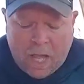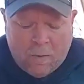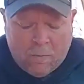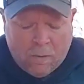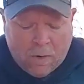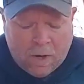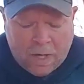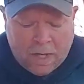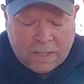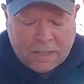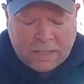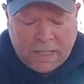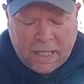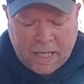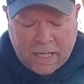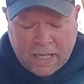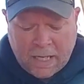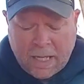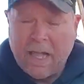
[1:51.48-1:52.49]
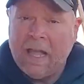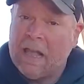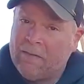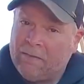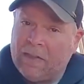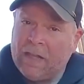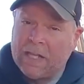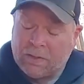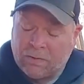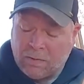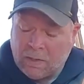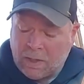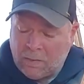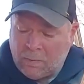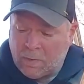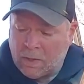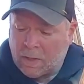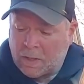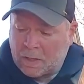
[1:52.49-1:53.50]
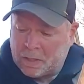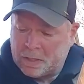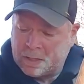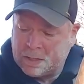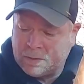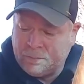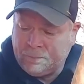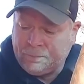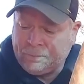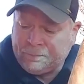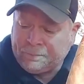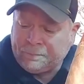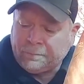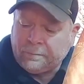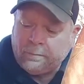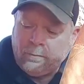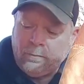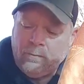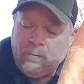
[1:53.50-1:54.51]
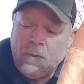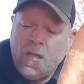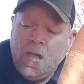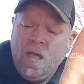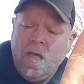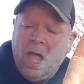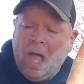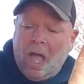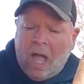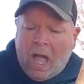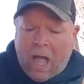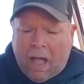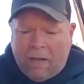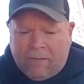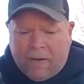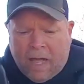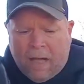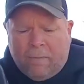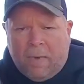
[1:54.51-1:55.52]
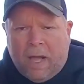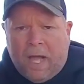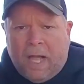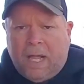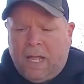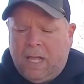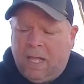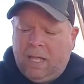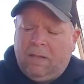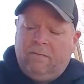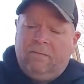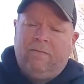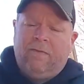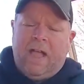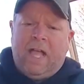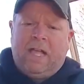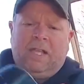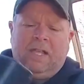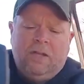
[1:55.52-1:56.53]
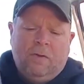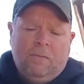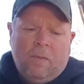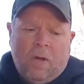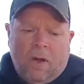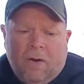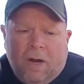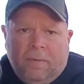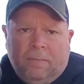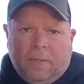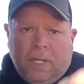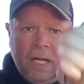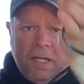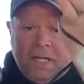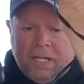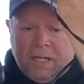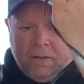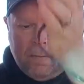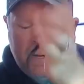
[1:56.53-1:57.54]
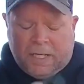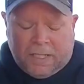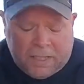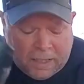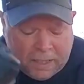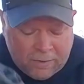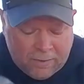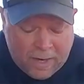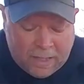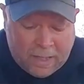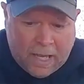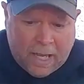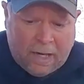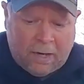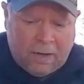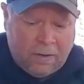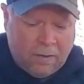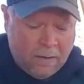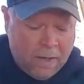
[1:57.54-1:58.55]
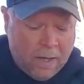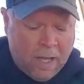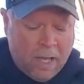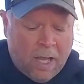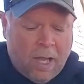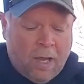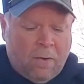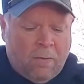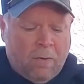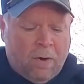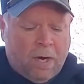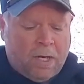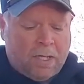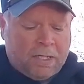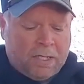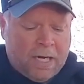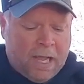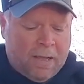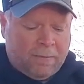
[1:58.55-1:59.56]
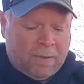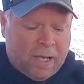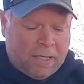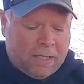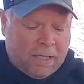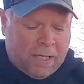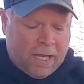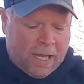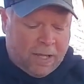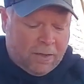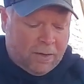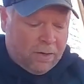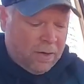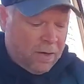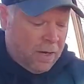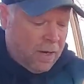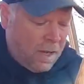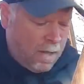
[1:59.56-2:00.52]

We're going to see if this really works. I've got my vacuum already plugged into my cigarette lighter. We're going to snap that together,